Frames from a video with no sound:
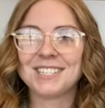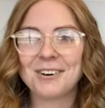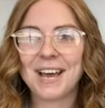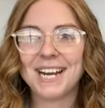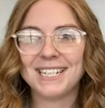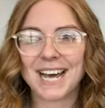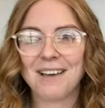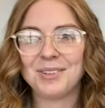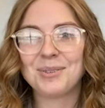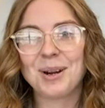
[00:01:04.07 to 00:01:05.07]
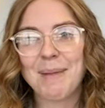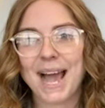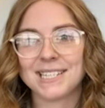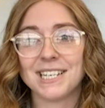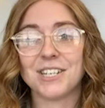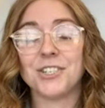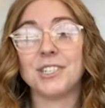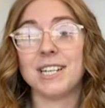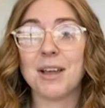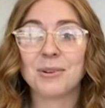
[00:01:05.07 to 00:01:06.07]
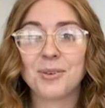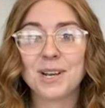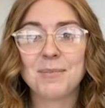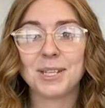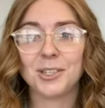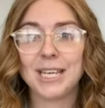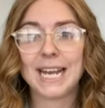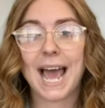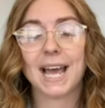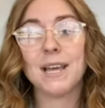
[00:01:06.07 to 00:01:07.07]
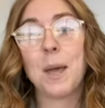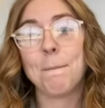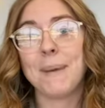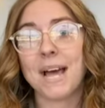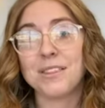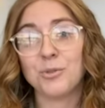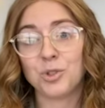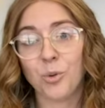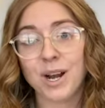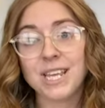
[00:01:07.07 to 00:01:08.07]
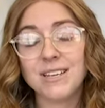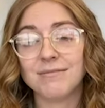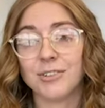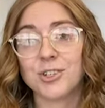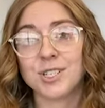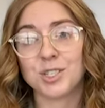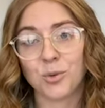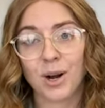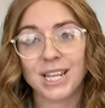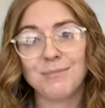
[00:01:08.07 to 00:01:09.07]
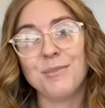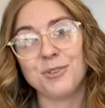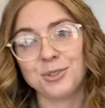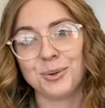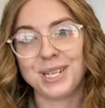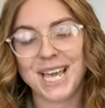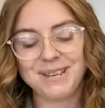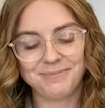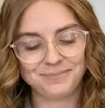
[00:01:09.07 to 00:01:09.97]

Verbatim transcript: go ahead and dive into our passage. Today we're going to be looking at Matthew 20, verses 20 through 28.